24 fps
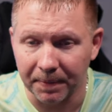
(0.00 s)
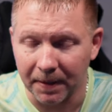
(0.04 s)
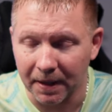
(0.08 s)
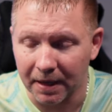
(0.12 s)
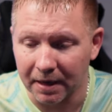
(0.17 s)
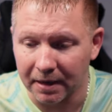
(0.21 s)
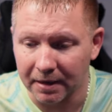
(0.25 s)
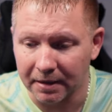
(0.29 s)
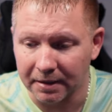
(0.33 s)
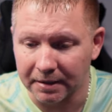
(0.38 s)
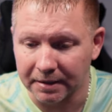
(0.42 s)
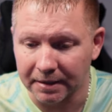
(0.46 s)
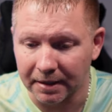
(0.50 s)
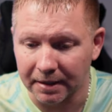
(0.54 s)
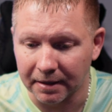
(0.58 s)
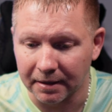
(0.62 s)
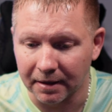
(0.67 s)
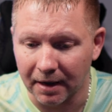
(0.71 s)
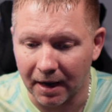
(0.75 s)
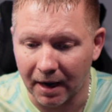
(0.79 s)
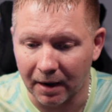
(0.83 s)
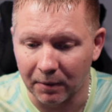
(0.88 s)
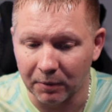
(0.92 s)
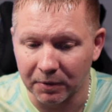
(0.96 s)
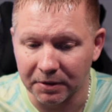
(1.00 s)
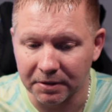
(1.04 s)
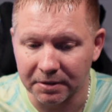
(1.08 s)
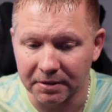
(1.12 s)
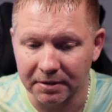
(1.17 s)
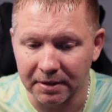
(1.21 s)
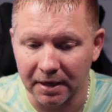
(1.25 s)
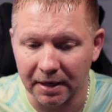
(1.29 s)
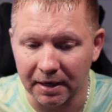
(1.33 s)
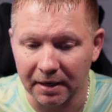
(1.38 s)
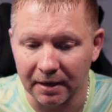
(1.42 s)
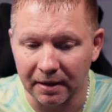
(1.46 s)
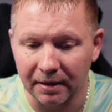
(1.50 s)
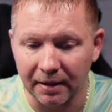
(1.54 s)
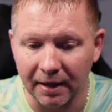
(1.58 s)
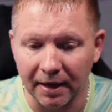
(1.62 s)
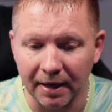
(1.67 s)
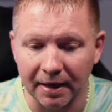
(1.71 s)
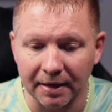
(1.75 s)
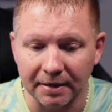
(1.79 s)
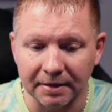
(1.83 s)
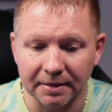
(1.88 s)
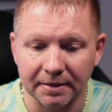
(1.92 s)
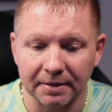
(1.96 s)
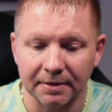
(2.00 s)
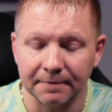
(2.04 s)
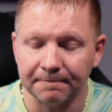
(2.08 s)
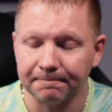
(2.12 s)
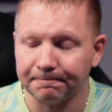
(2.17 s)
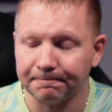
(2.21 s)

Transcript: And I would say that,